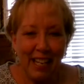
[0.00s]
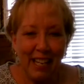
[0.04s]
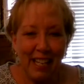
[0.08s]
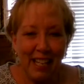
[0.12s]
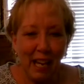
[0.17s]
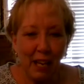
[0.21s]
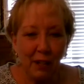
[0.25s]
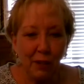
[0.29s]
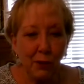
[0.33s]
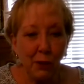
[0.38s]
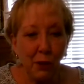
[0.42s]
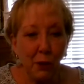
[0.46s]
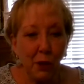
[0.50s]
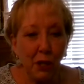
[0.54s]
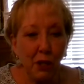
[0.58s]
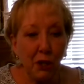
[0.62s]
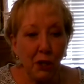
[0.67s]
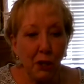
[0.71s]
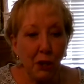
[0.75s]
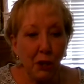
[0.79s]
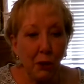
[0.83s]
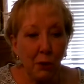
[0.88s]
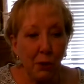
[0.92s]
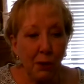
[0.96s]
Yeah, so it
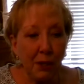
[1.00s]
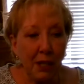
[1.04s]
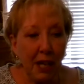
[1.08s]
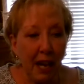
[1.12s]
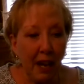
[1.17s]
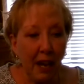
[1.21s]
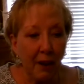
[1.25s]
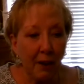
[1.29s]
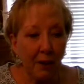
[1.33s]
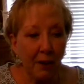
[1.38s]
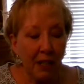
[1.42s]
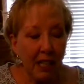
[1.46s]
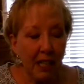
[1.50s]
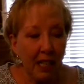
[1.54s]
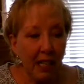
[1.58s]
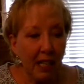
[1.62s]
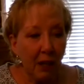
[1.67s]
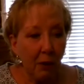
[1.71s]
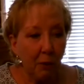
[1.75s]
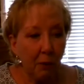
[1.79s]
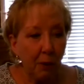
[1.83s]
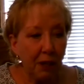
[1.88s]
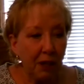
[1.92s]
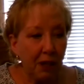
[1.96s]
shows how,
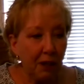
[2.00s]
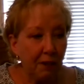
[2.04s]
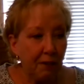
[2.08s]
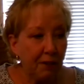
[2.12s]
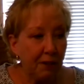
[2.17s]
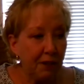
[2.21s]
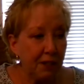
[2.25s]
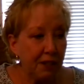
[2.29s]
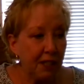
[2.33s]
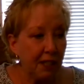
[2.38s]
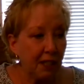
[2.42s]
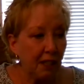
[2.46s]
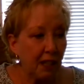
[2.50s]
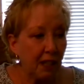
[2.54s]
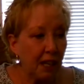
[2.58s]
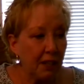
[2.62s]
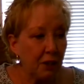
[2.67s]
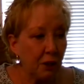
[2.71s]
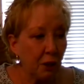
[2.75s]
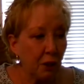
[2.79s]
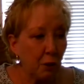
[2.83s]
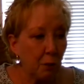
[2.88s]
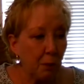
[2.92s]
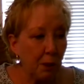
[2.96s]
with the
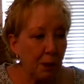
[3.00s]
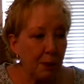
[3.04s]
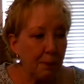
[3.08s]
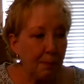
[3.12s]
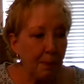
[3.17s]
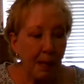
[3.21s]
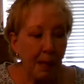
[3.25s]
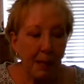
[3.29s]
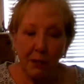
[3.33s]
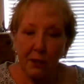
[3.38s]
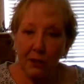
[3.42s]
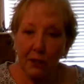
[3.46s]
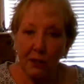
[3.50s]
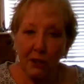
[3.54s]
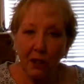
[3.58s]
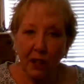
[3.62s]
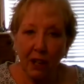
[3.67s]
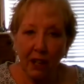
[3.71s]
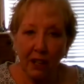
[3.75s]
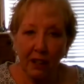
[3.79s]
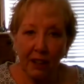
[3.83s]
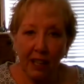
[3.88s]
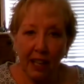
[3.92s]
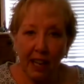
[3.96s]
physiological response
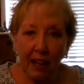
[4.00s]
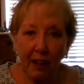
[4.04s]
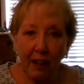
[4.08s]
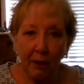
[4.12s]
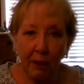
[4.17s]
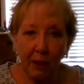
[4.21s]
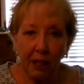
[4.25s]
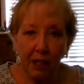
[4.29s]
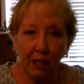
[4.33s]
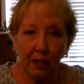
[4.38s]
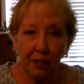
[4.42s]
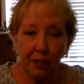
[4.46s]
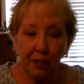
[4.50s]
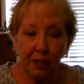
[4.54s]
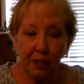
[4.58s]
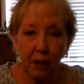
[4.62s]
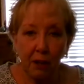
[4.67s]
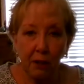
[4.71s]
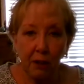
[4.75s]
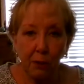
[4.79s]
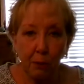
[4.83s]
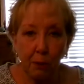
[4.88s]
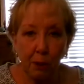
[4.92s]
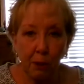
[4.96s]
chart, how it
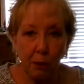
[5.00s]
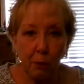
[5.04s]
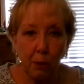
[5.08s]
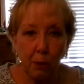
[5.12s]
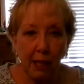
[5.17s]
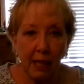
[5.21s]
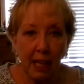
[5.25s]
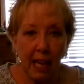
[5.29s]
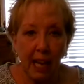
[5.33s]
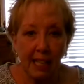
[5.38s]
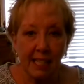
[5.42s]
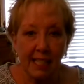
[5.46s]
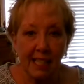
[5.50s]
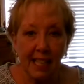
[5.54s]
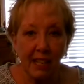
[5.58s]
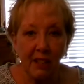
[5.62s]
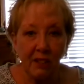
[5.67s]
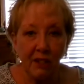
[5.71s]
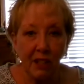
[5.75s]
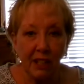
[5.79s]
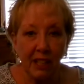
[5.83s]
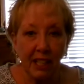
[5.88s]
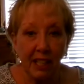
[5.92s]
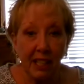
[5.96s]
starts with
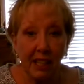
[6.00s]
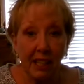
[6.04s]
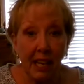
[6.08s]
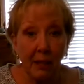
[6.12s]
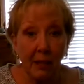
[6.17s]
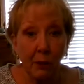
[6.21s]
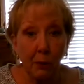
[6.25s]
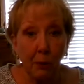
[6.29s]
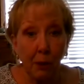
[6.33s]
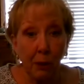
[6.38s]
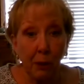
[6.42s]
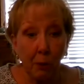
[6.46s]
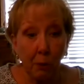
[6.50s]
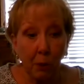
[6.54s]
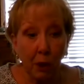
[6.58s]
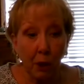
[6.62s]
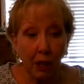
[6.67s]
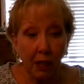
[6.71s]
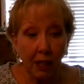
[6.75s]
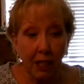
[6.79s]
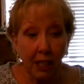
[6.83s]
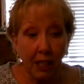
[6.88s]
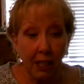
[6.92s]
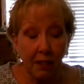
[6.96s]
relaxation, and that's what the
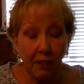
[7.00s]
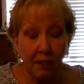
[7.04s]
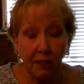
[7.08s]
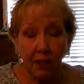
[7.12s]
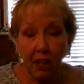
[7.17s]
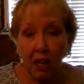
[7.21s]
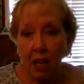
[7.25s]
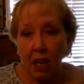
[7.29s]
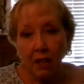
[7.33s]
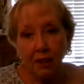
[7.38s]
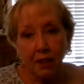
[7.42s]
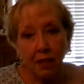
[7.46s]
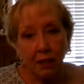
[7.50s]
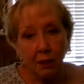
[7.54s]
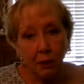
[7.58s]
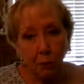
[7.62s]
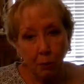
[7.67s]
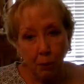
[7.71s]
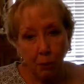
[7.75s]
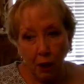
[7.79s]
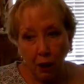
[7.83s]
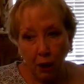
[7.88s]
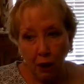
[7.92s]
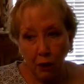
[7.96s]
work does. That's
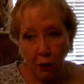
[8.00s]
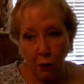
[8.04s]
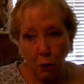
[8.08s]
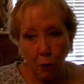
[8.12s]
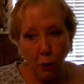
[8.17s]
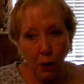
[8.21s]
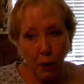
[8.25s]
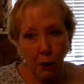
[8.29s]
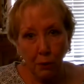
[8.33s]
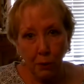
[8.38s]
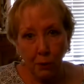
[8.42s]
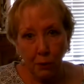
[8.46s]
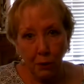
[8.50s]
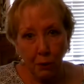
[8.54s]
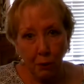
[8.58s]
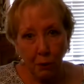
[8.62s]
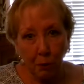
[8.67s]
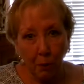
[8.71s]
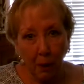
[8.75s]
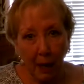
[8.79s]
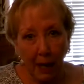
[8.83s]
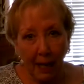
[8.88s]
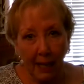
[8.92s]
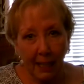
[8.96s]
what our oils do,
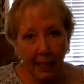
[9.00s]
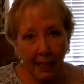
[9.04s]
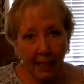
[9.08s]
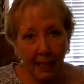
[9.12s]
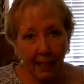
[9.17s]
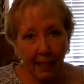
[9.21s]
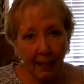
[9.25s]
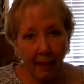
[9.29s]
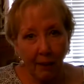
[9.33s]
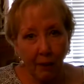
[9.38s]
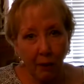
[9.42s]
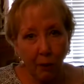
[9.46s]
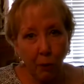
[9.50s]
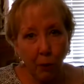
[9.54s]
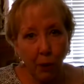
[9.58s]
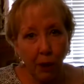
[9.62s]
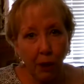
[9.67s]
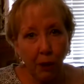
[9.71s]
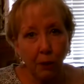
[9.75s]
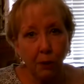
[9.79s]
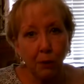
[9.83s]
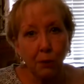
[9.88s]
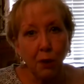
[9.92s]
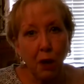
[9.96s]
right? Our
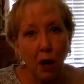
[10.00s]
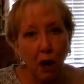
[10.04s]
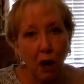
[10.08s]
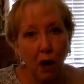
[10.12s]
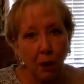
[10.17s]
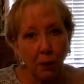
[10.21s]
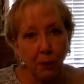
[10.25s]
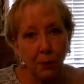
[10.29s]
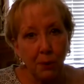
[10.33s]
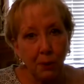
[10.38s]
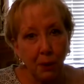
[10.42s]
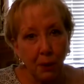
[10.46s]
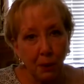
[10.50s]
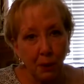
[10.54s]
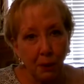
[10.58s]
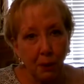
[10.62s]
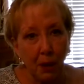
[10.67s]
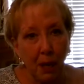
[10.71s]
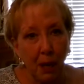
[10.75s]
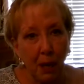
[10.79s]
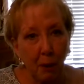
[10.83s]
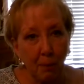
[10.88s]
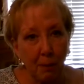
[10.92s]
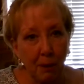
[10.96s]
oils also
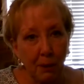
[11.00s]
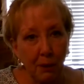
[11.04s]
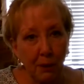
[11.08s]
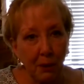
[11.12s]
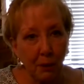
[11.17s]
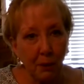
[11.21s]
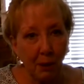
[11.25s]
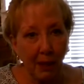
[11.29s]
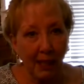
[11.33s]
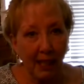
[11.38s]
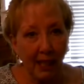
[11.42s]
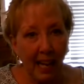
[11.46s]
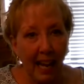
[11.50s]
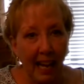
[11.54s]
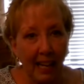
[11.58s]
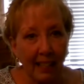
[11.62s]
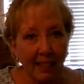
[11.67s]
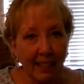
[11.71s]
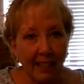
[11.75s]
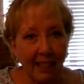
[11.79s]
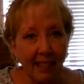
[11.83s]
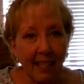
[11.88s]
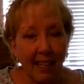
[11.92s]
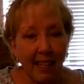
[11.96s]
help us to
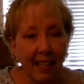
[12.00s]
relax.